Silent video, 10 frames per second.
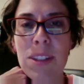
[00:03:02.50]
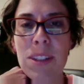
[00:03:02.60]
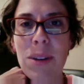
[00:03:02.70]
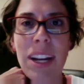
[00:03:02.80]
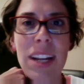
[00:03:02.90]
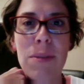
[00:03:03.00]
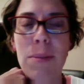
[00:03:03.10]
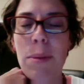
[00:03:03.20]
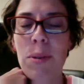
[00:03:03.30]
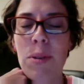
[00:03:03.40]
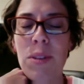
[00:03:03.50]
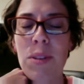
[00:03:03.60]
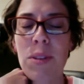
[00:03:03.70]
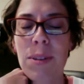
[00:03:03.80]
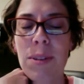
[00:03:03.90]
so I kind of remember who
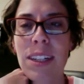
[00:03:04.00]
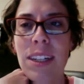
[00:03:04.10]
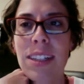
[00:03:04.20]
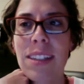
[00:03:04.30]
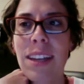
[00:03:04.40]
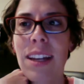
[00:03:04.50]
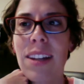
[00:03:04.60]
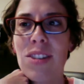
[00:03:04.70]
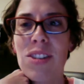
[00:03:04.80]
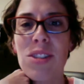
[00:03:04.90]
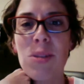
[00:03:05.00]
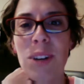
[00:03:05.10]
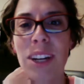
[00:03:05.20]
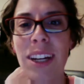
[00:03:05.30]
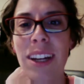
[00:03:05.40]
that person is and their
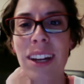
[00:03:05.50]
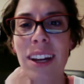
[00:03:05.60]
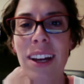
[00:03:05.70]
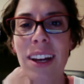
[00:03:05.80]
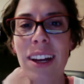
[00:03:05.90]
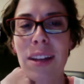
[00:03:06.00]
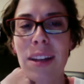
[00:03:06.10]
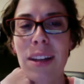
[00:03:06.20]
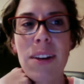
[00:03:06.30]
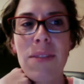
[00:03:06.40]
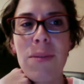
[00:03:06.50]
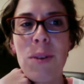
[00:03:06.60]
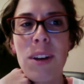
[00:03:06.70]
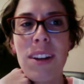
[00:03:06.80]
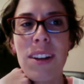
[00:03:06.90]
story, a little bit of
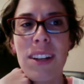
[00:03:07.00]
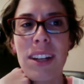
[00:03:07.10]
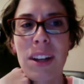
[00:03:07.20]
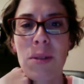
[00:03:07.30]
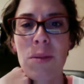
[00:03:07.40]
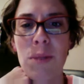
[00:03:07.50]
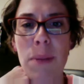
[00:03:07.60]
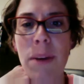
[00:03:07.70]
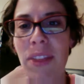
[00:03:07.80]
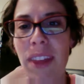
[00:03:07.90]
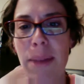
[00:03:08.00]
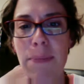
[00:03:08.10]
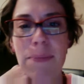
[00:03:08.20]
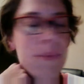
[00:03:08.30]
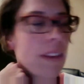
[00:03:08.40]
what, about them.
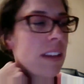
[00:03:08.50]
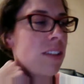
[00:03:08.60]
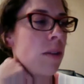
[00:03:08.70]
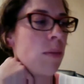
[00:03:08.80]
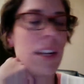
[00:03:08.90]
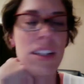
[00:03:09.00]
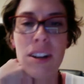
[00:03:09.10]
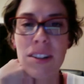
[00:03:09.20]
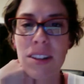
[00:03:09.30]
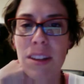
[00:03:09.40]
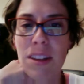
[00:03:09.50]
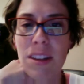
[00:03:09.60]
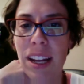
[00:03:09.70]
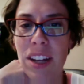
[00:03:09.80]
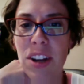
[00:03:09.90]
So when I talk to them
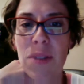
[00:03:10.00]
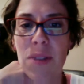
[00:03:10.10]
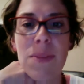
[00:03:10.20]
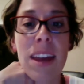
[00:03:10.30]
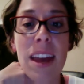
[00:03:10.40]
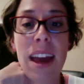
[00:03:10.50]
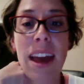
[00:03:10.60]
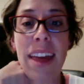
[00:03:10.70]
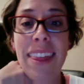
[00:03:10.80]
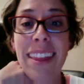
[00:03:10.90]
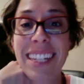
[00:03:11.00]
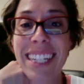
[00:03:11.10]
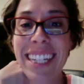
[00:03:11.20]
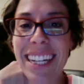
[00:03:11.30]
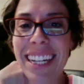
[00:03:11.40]
again, I know. And then the
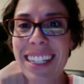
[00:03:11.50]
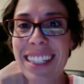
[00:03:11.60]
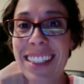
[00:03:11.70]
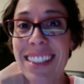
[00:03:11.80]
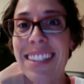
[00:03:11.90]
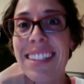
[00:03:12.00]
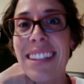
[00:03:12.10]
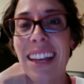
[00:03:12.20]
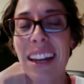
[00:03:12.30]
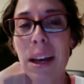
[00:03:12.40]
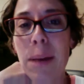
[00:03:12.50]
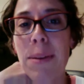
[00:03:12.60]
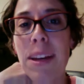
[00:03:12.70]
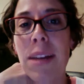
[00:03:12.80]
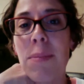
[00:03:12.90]
key is to set up
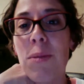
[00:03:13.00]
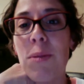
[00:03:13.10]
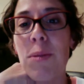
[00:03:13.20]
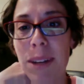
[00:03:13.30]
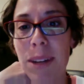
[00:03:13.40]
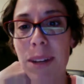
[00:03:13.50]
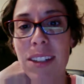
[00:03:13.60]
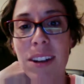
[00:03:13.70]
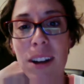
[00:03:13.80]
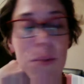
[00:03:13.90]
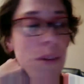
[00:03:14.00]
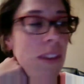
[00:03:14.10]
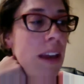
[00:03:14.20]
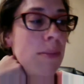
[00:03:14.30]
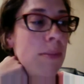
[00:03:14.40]
an appointment to talk with
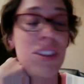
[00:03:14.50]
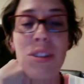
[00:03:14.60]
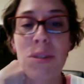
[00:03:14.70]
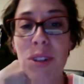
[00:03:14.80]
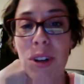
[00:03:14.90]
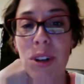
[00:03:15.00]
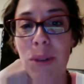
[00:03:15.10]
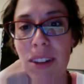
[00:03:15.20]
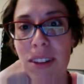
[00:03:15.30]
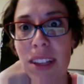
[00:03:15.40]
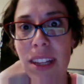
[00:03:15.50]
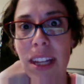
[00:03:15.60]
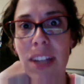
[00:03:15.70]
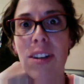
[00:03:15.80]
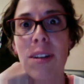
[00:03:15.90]
them sooner rather than
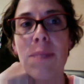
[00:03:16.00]
later.